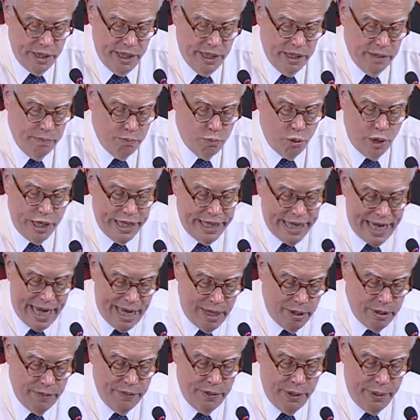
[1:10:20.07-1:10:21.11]
They can break
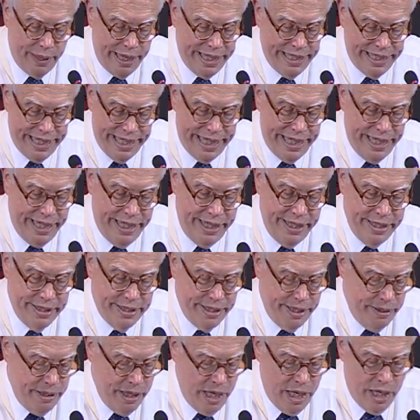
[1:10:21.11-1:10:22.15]
out of their identities
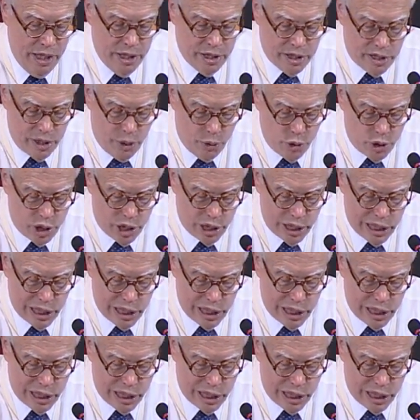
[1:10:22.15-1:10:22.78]
that social